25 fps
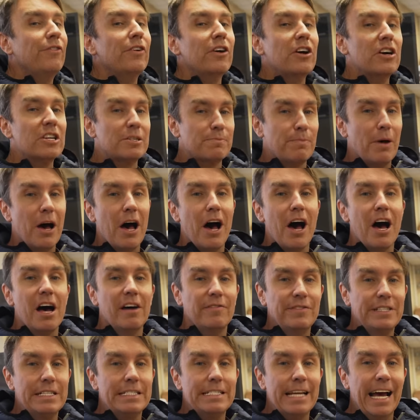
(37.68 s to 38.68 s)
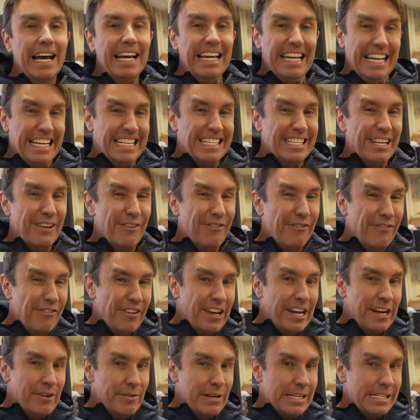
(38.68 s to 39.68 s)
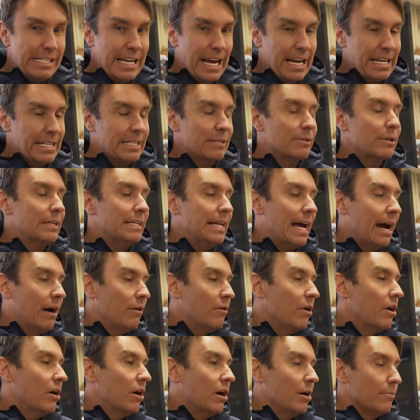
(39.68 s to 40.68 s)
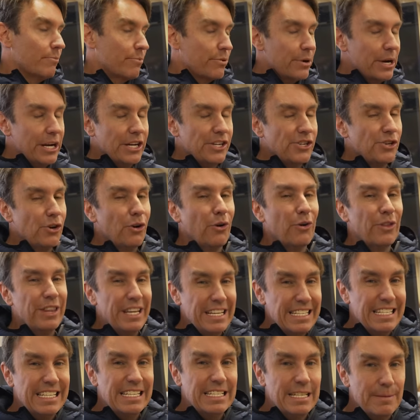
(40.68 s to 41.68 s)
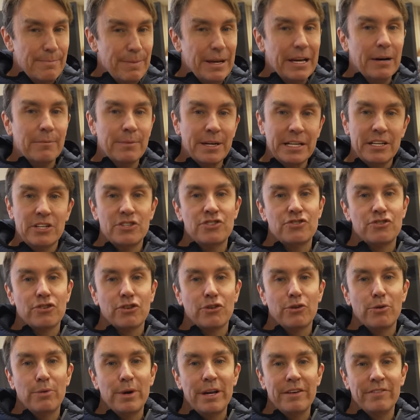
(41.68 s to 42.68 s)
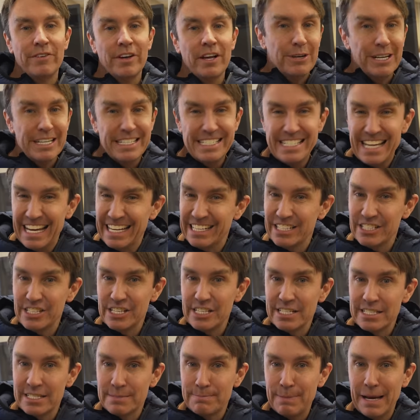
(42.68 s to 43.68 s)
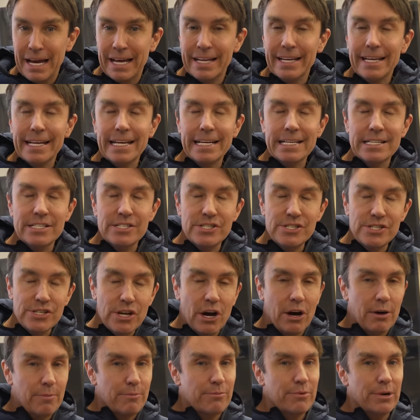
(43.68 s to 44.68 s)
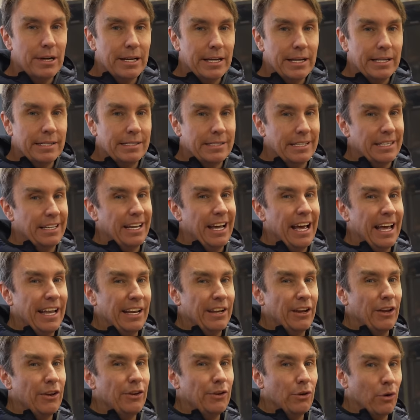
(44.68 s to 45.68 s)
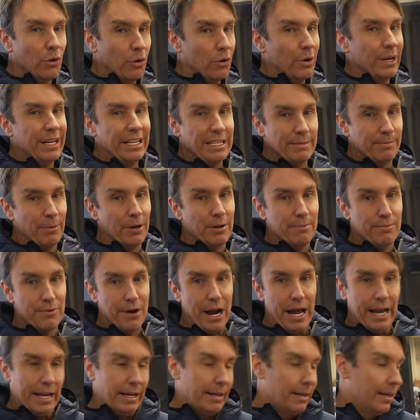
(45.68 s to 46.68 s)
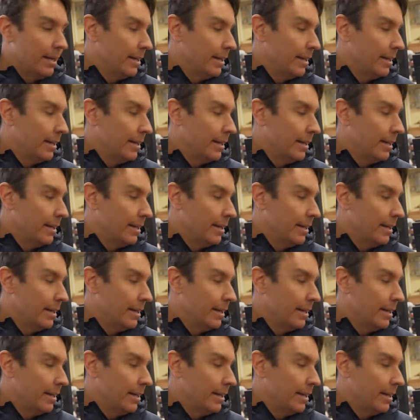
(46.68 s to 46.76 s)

first part of today is the theory test. Now, I'm pretty sure this is the bit I'm going to struggle with. My attention span is not brilliant and nor is my brain.